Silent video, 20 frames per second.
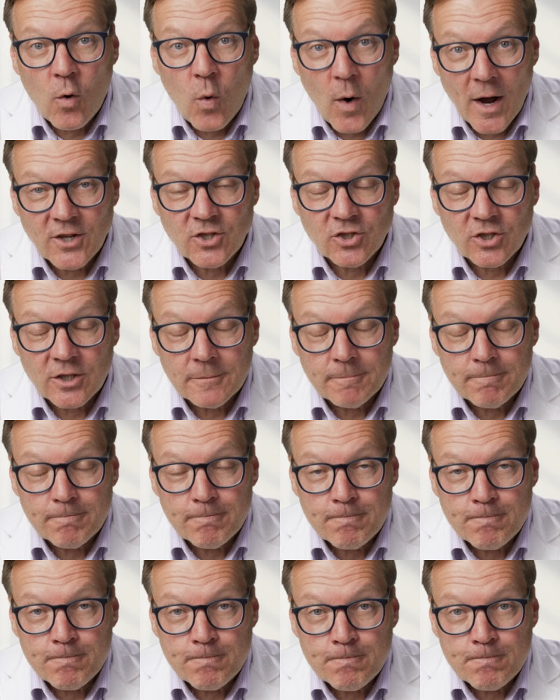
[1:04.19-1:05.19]
question.
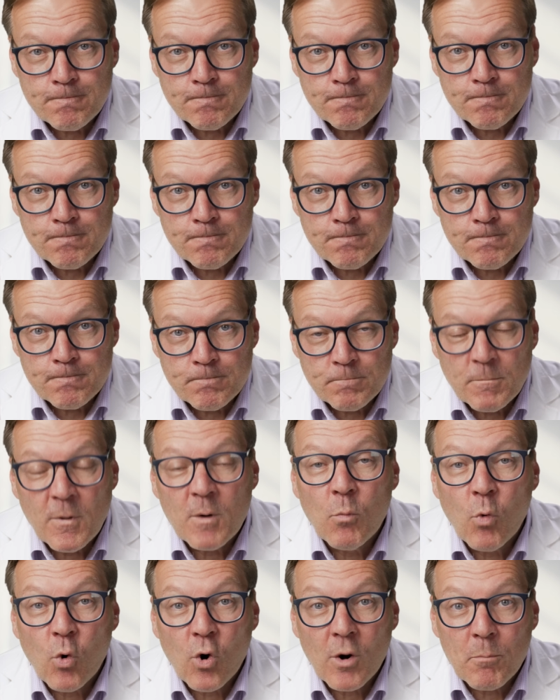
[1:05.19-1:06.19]
But
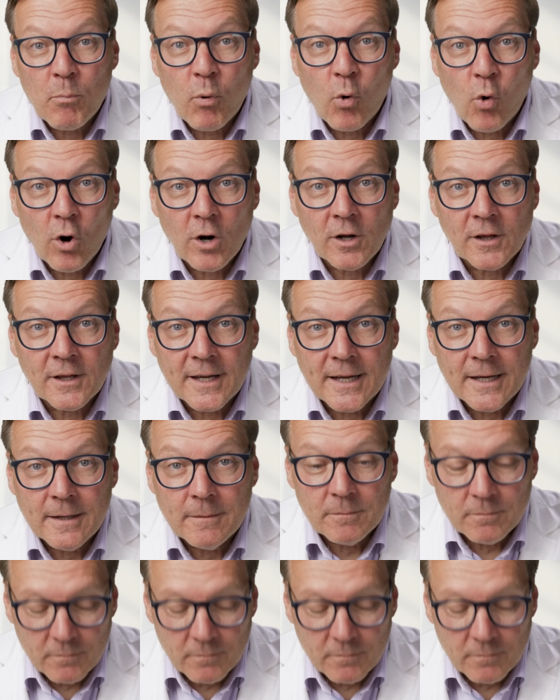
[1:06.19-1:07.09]
more importantly,